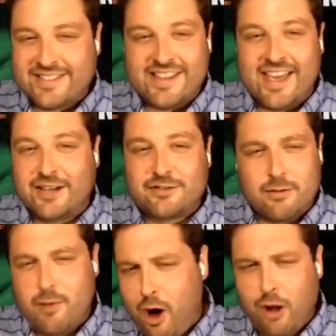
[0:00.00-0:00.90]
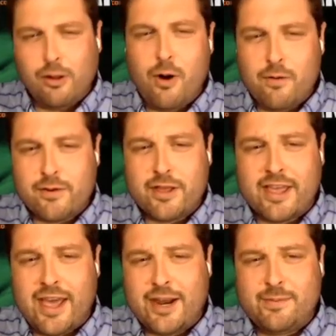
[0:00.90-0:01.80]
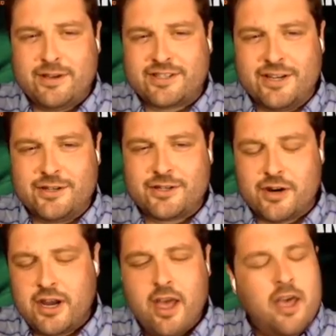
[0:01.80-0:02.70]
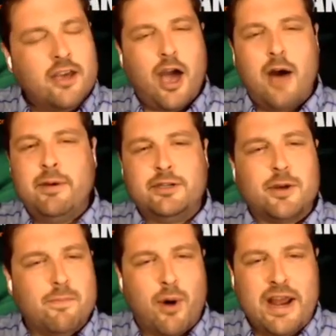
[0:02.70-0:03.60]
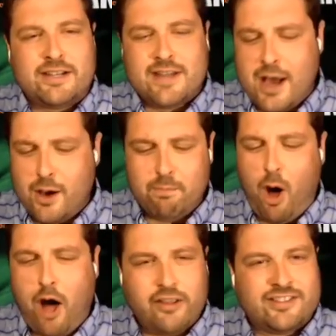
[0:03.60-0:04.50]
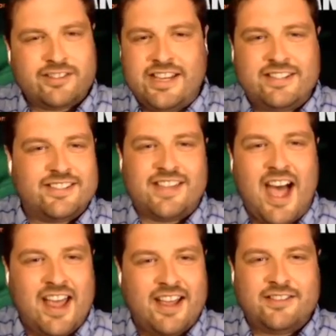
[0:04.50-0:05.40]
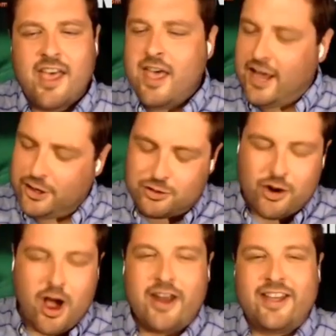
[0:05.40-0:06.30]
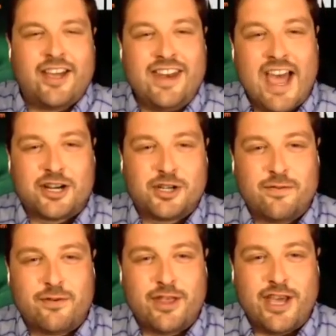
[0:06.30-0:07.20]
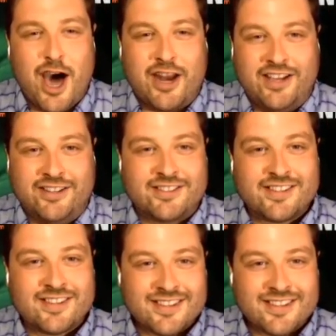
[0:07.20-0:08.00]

guests from all over the cannabis industry coming to break down policy, science, and draw a connection for the audience.